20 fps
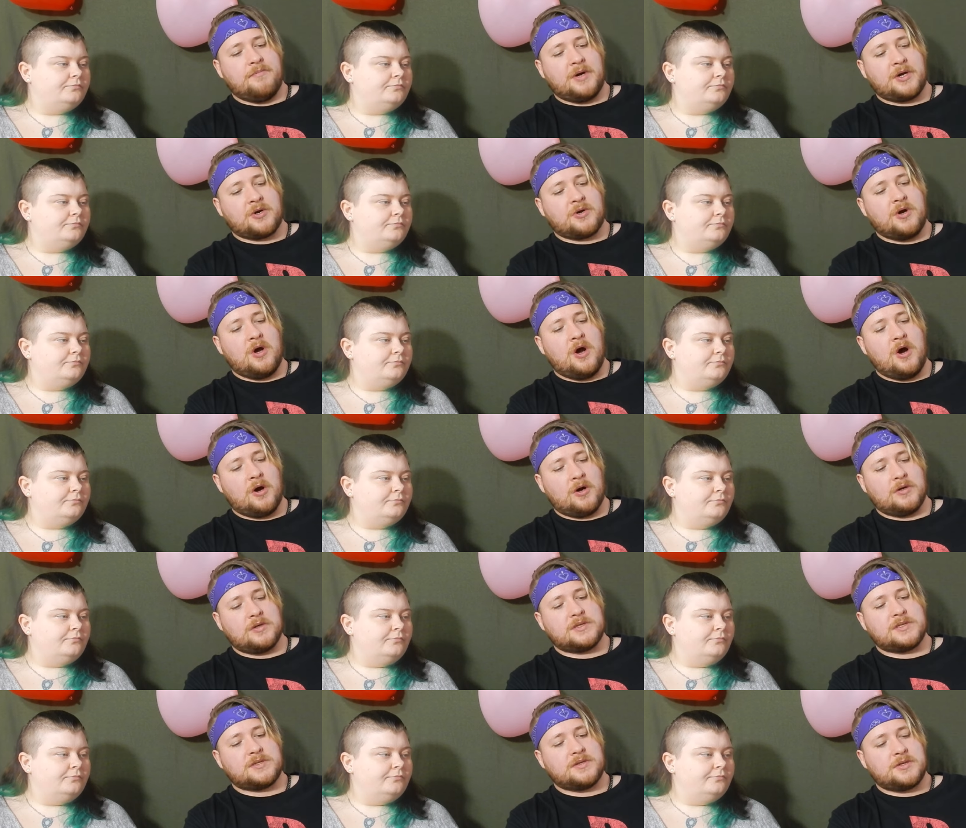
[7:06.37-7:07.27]
Speaker 1: Butter
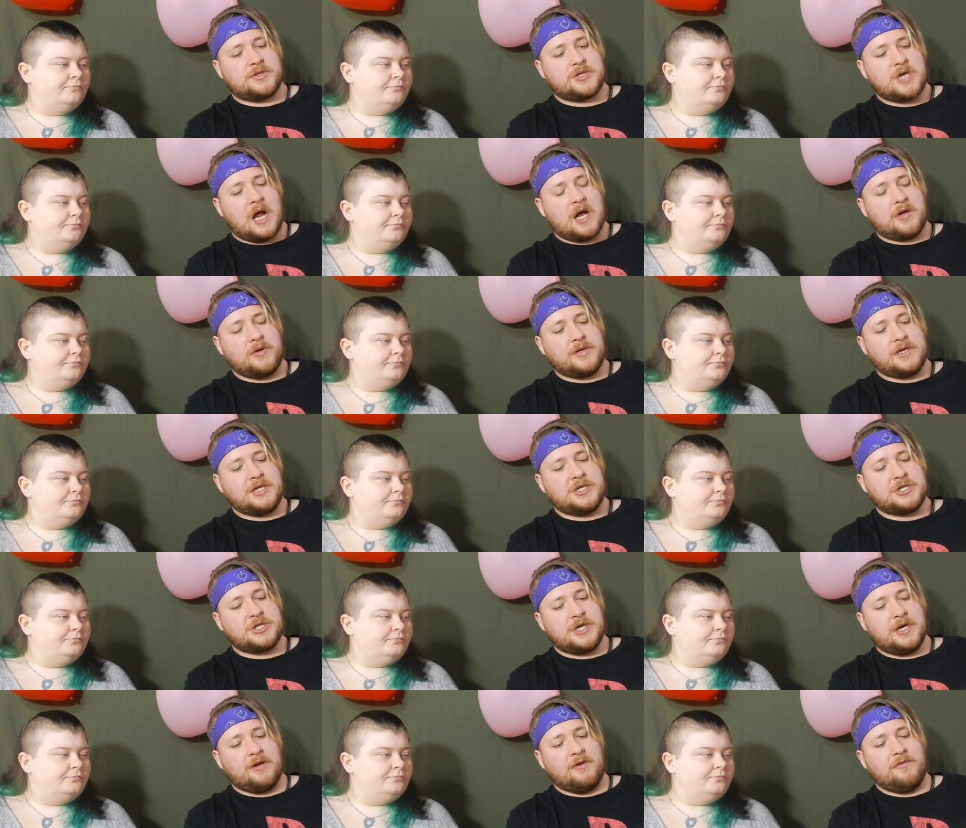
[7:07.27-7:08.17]
Hearts. Chocolatey
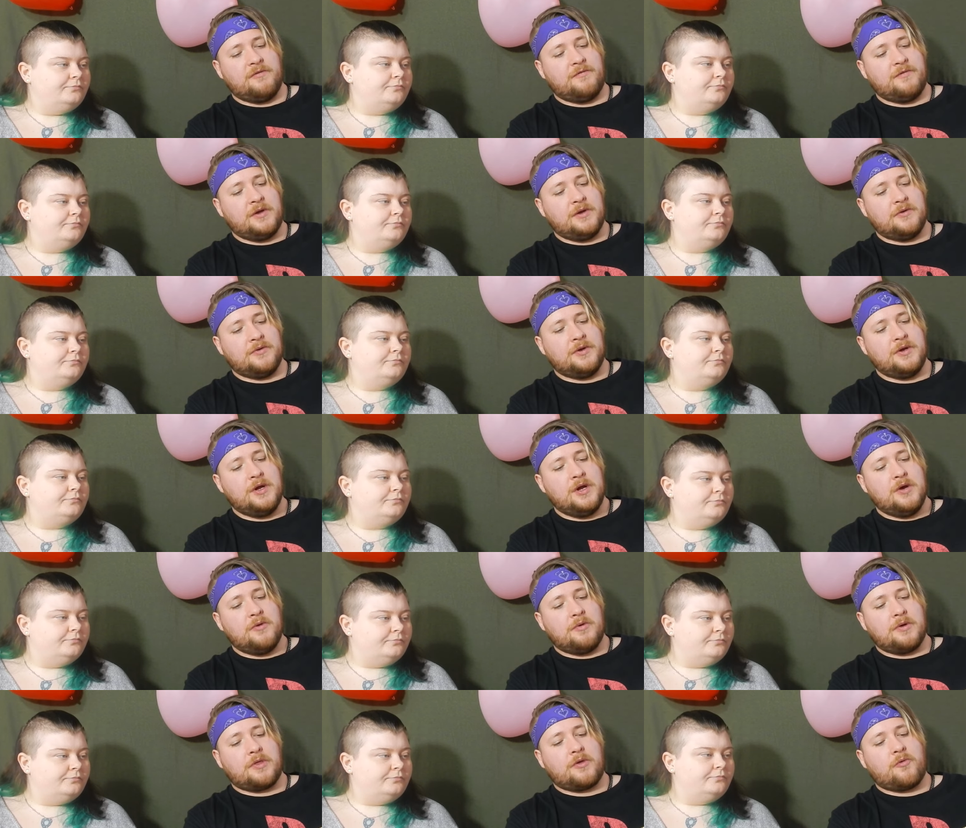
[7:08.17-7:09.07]
shell filled
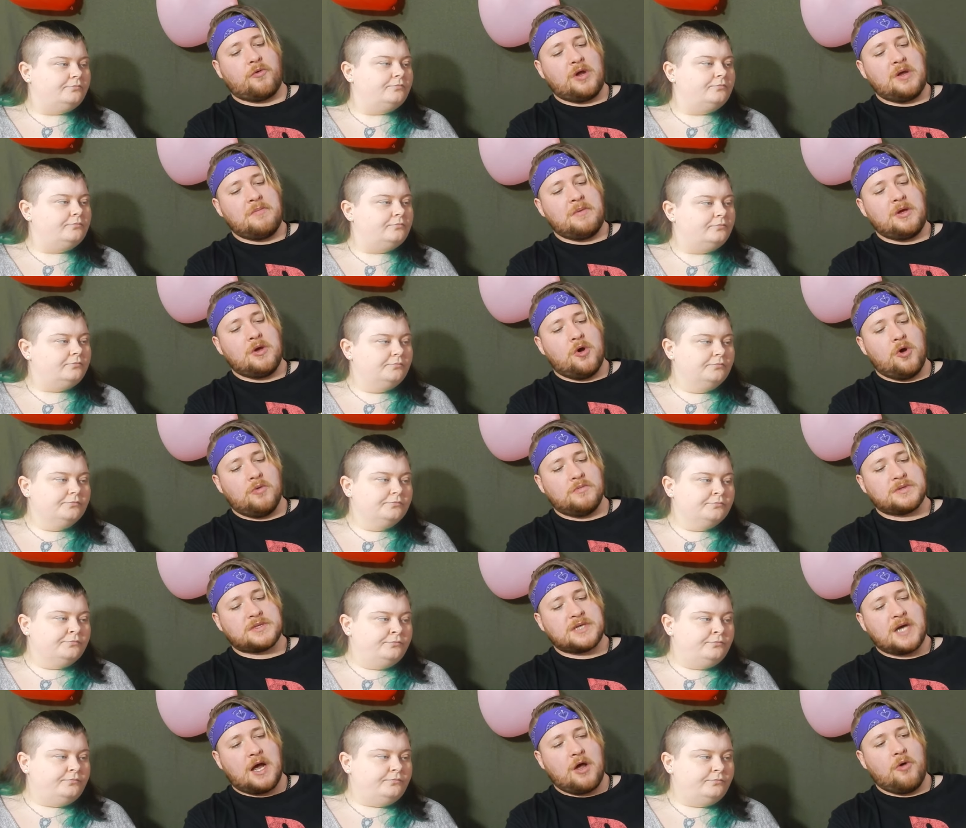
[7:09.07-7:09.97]
with creamy
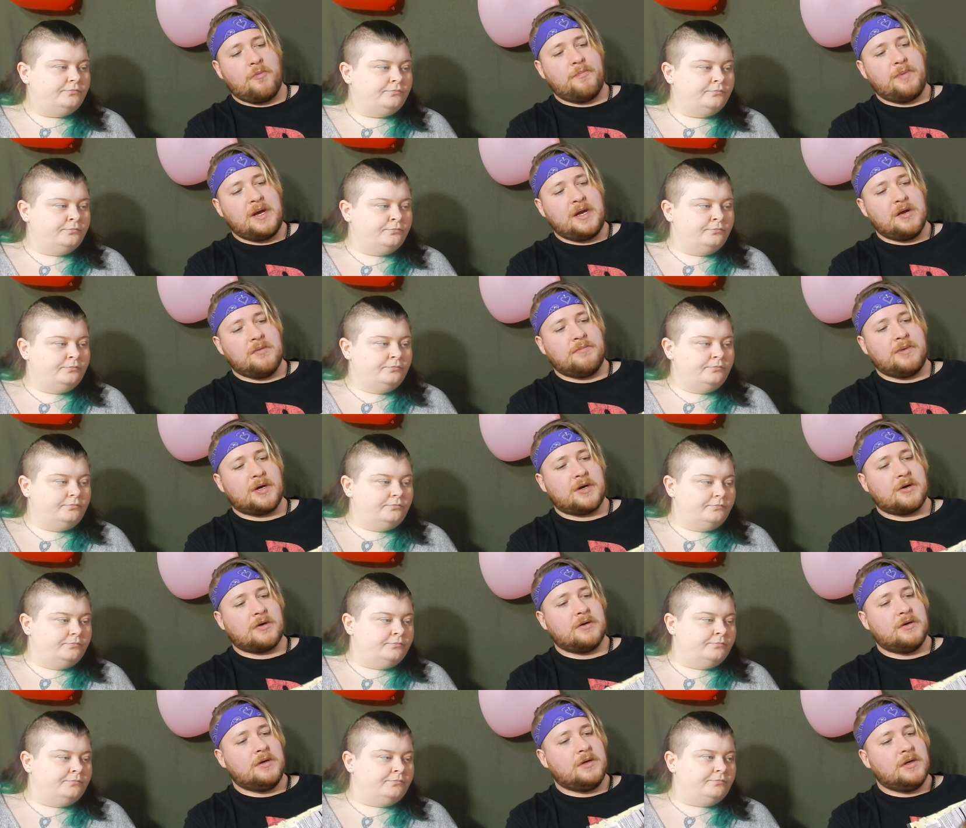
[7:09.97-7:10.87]
home-style peanut butter.
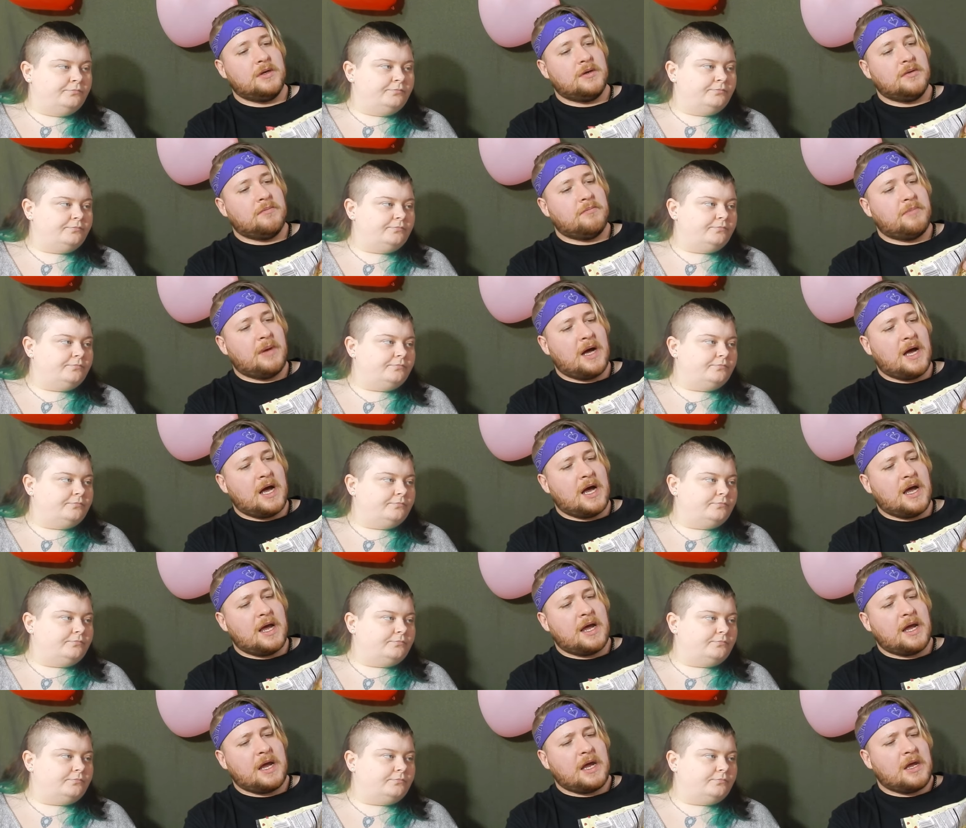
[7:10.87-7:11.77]

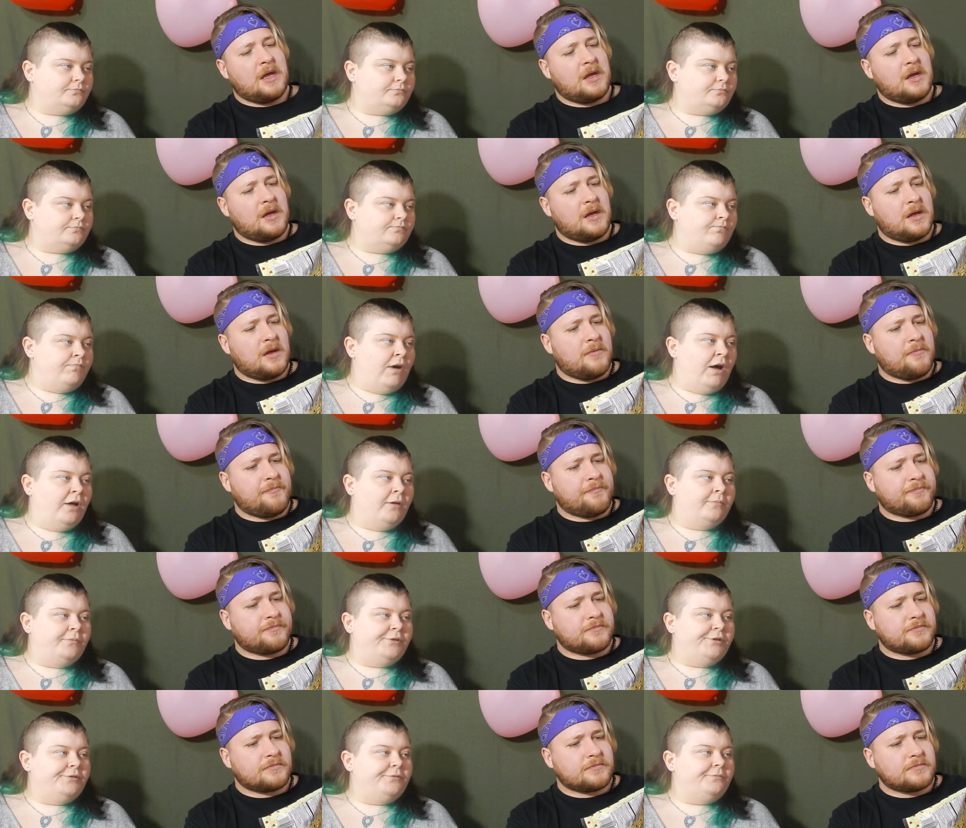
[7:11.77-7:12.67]
By
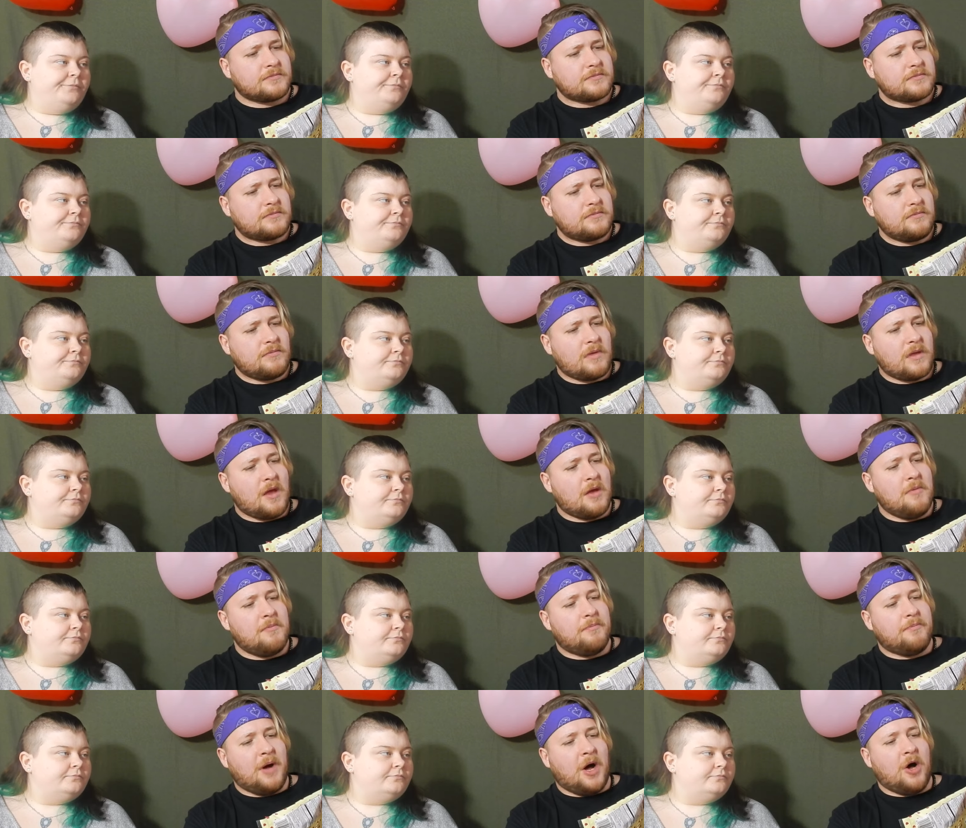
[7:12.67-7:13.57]
Speaker 2: Palmer.
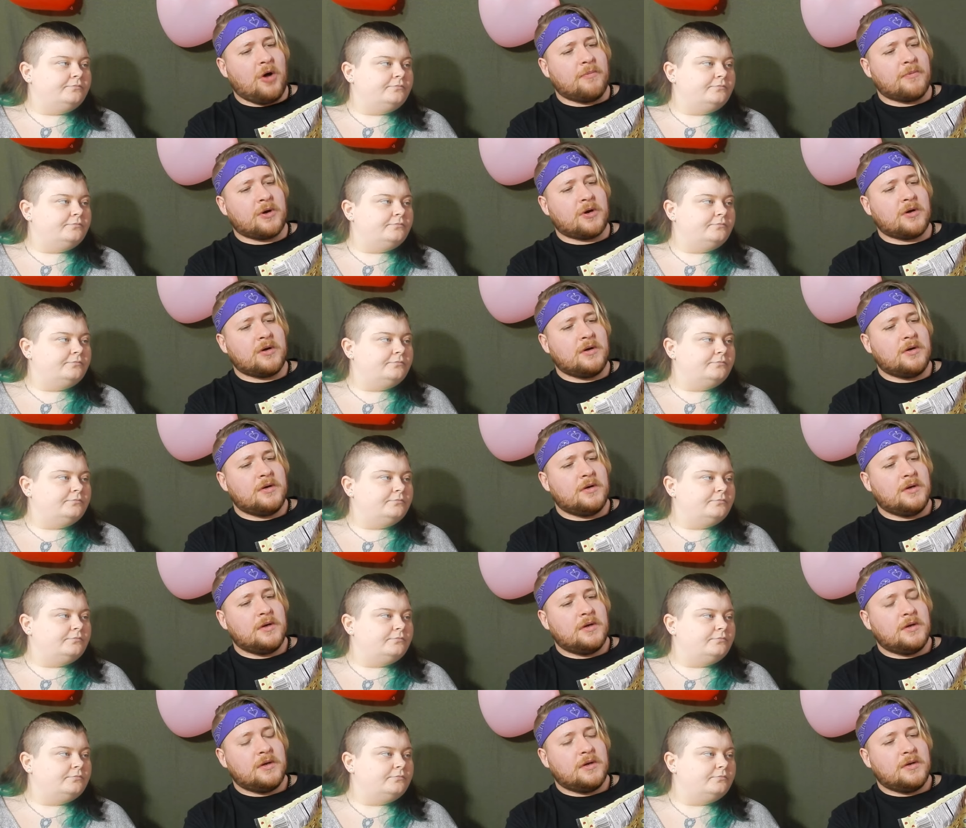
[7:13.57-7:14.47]
Speaker 1: Palmer,
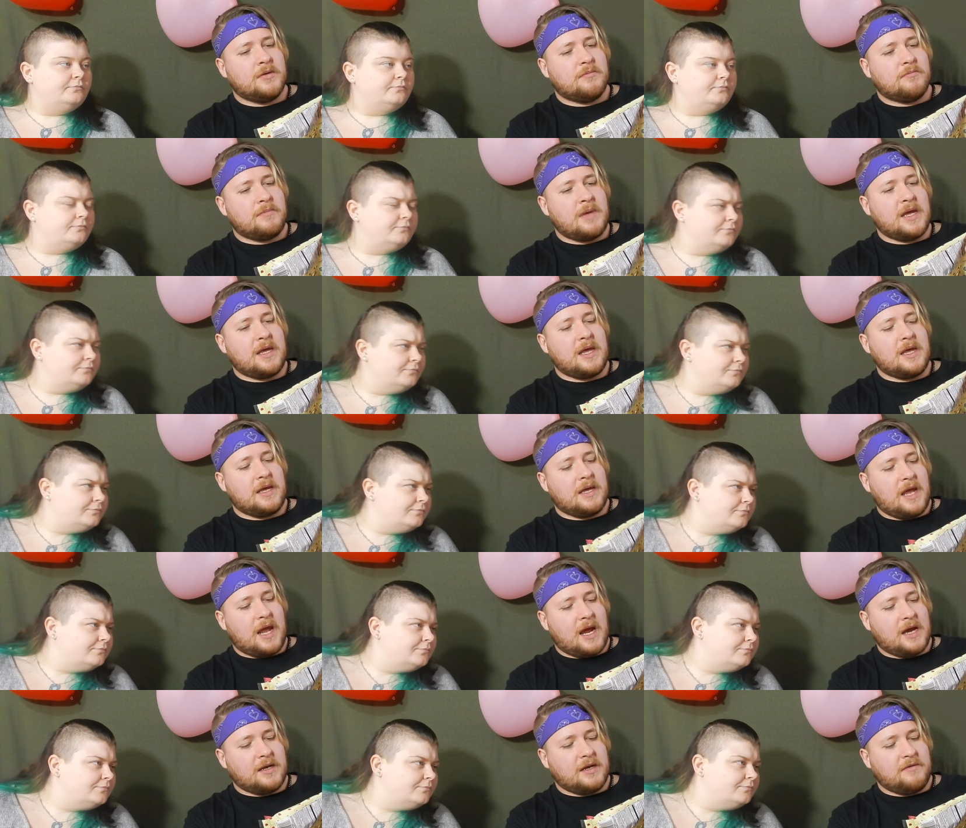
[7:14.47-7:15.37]
making
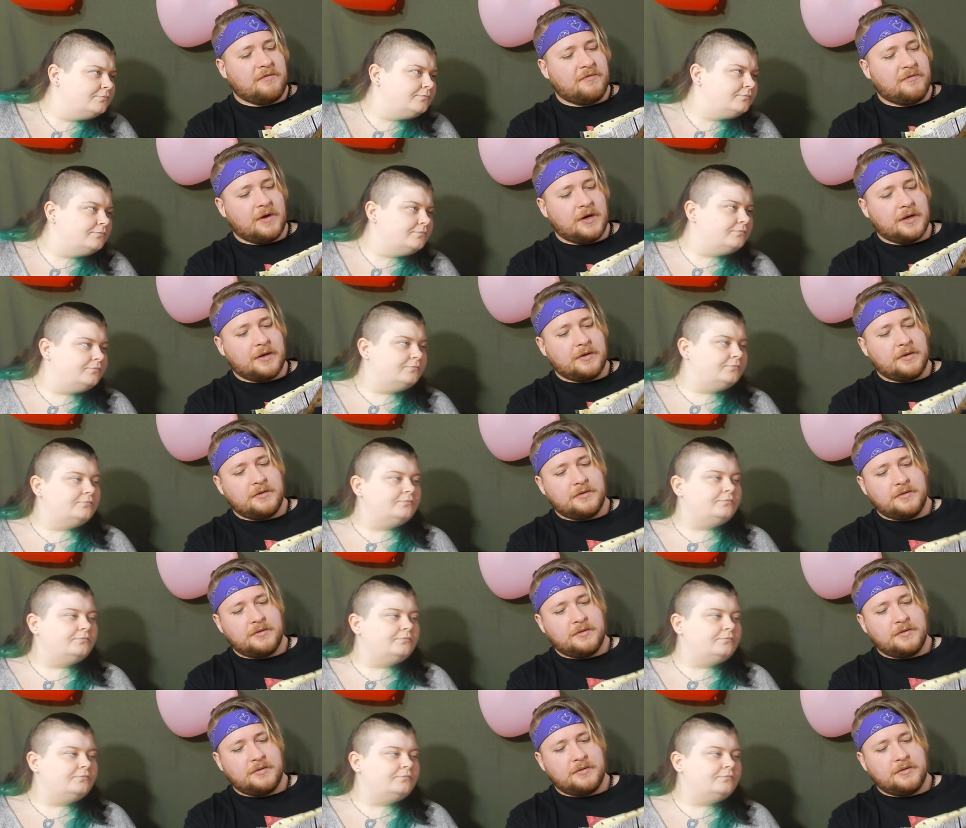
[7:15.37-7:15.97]
candy fun.